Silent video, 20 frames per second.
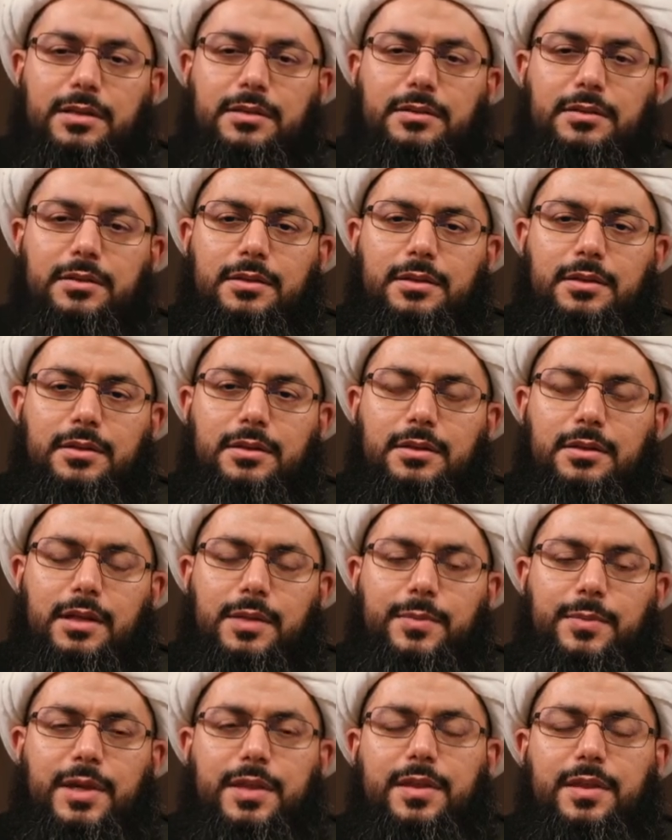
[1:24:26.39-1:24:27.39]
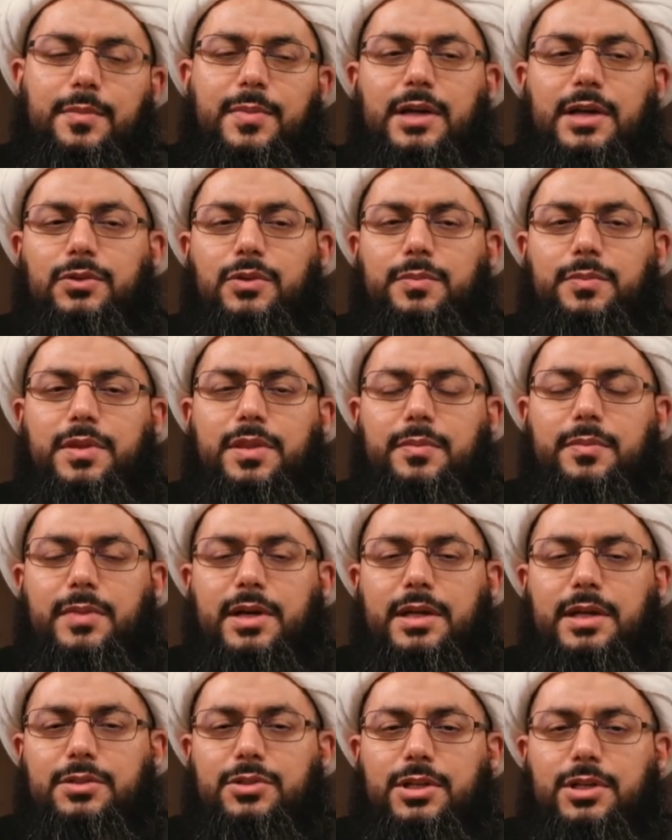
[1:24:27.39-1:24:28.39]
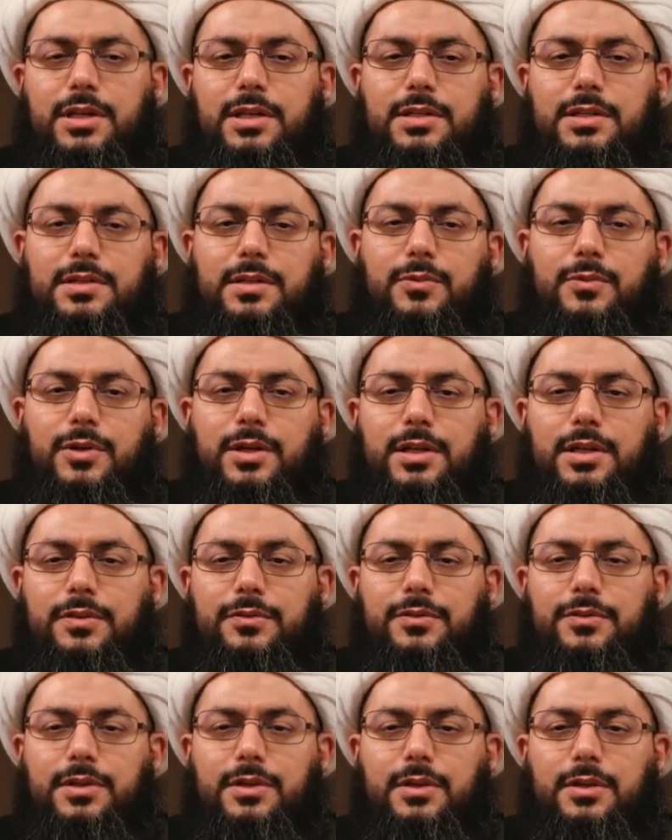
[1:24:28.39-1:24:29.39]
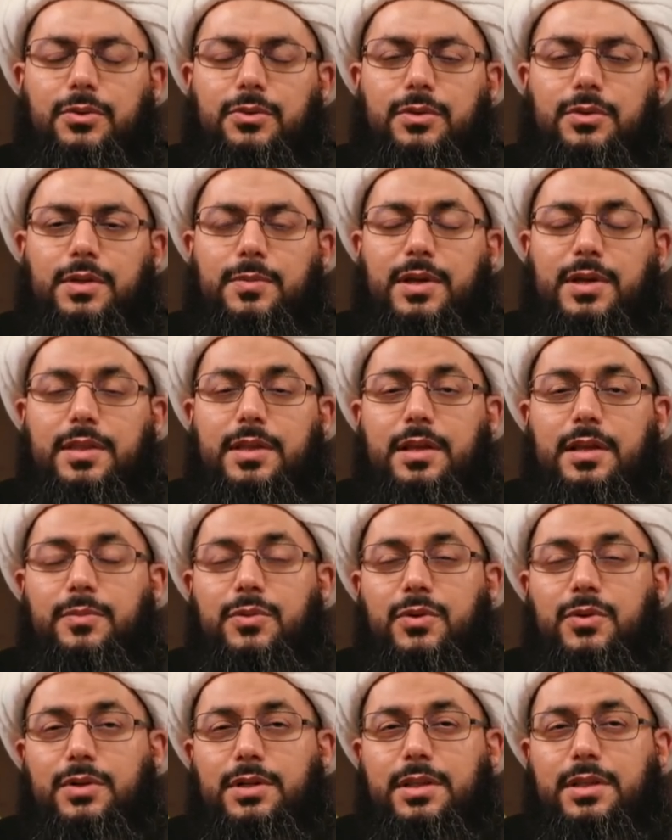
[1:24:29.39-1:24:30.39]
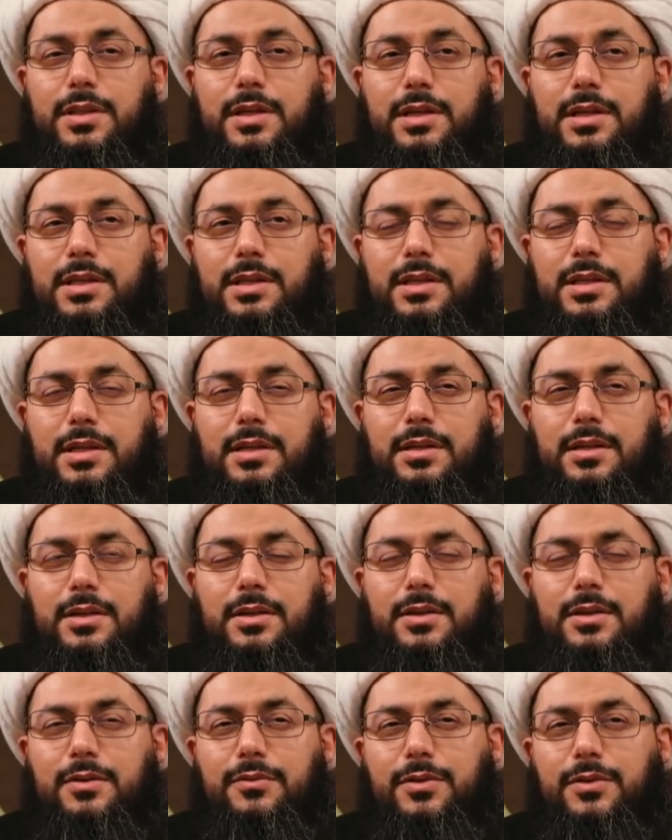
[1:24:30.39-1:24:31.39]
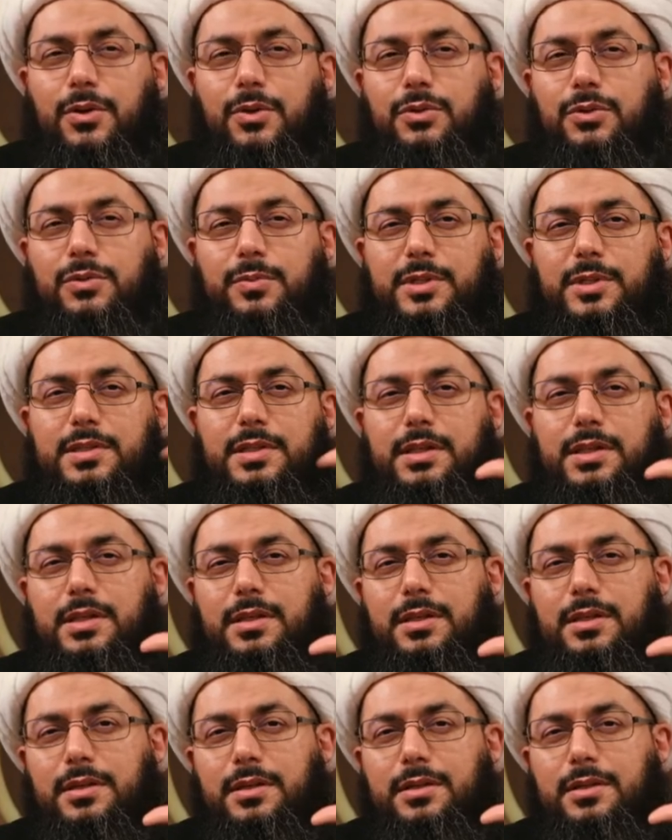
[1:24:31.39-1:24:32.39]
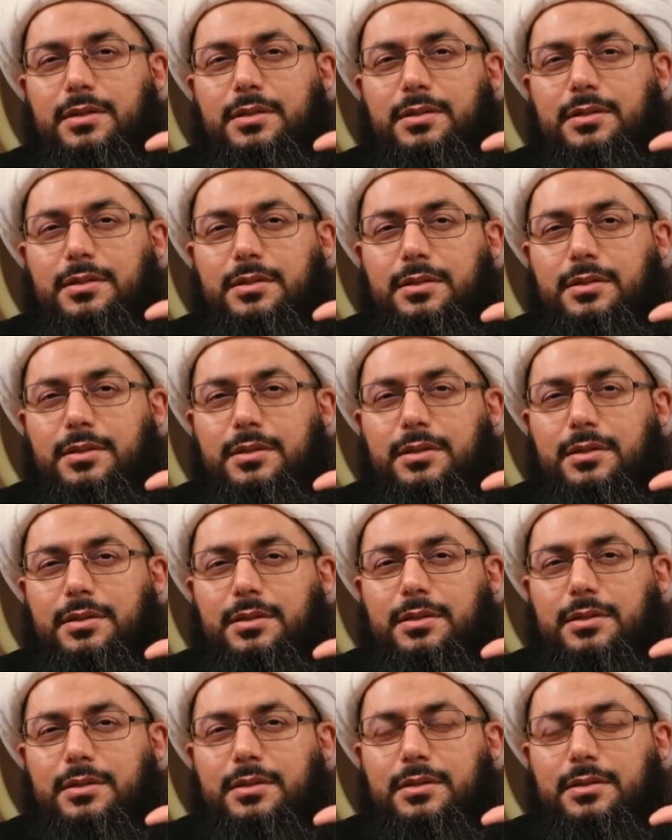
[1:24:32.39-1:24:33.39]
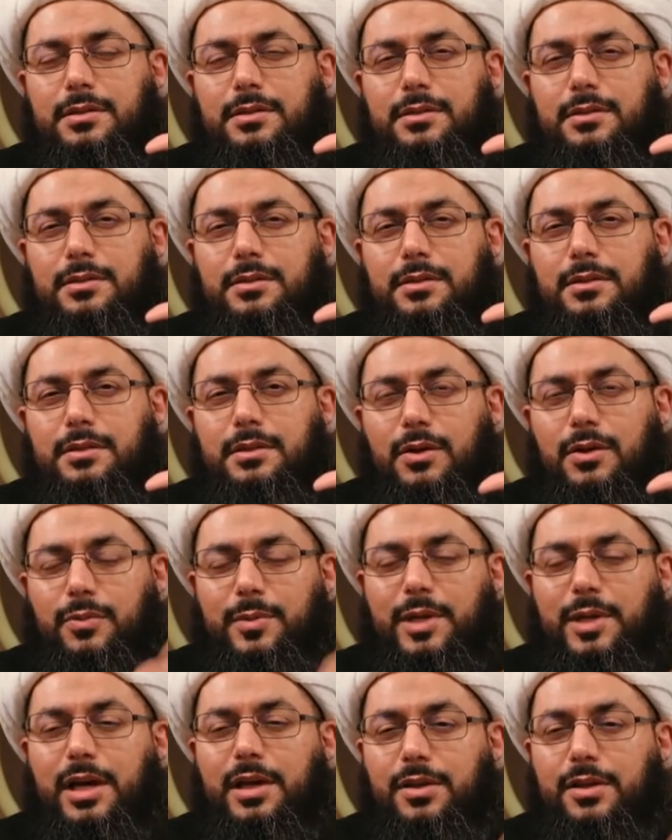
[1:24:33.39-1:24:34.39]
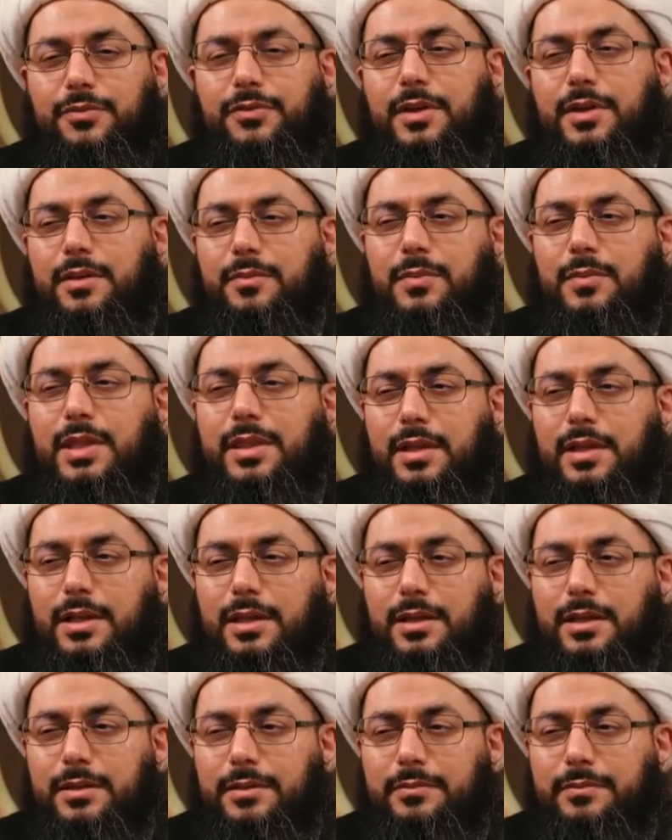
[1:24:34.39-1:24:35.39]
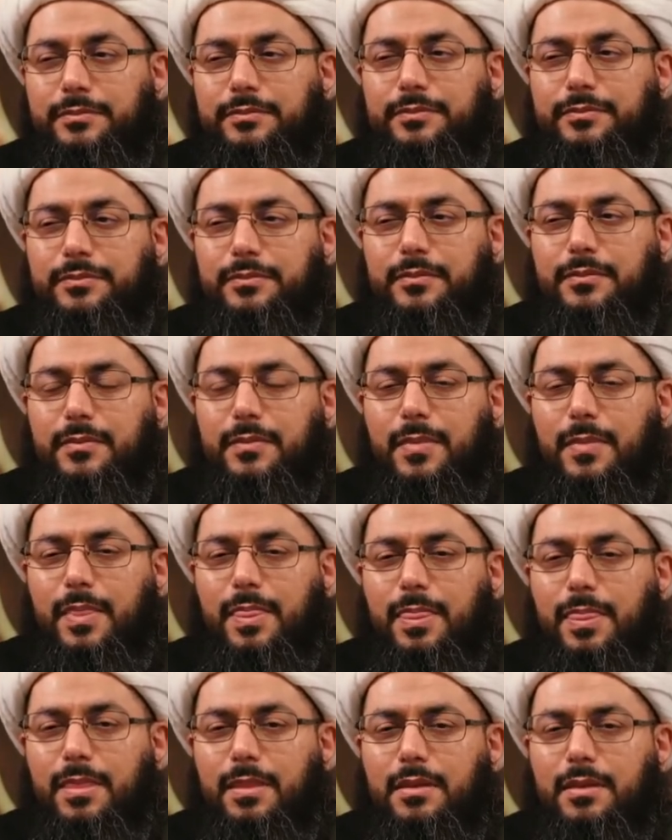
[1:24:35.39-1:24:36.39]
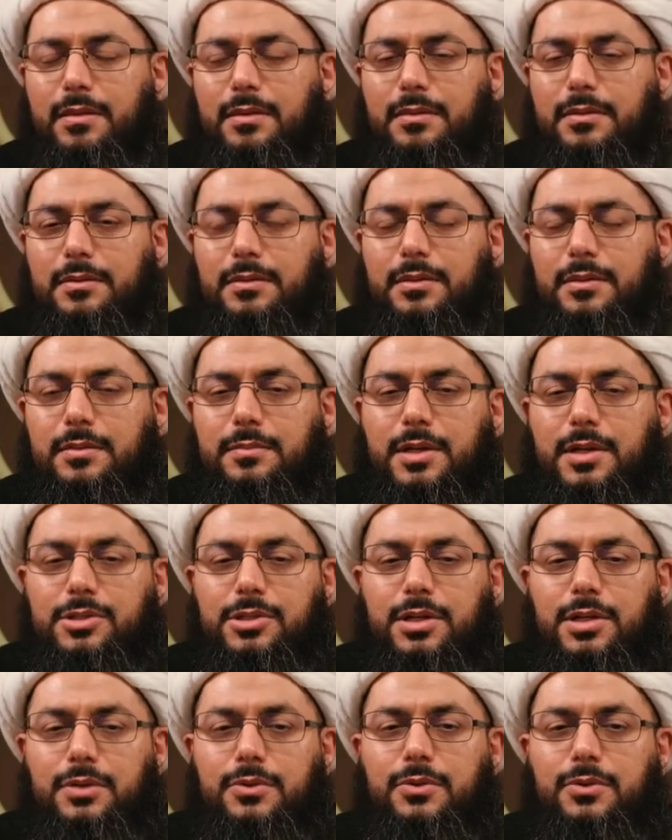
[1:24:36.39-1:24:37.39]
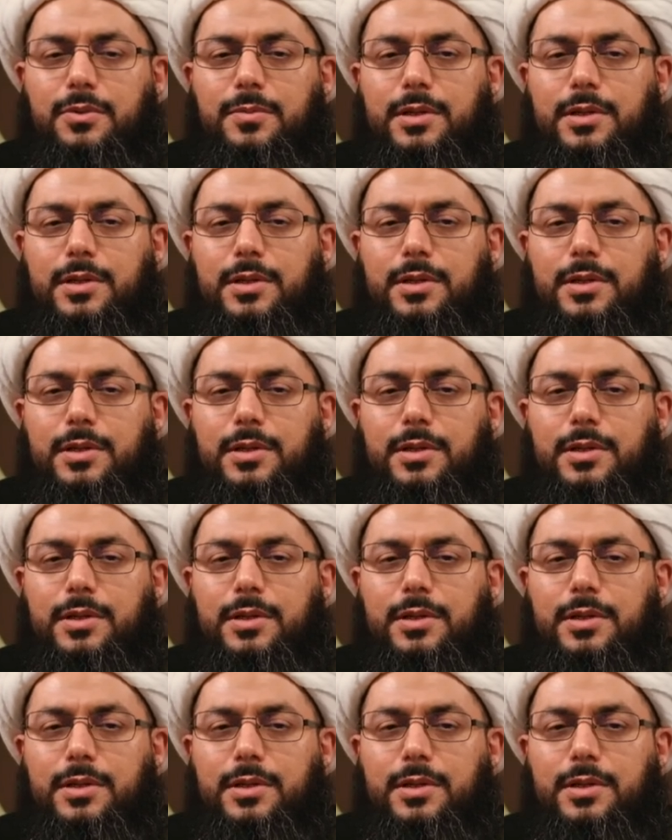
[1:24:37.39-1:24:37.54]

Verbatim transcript: Why did he not order him to lead the prayer? As the, some of the ignorant opposers said, why did the Prophet not declare that in Yom Al-Arafah instead?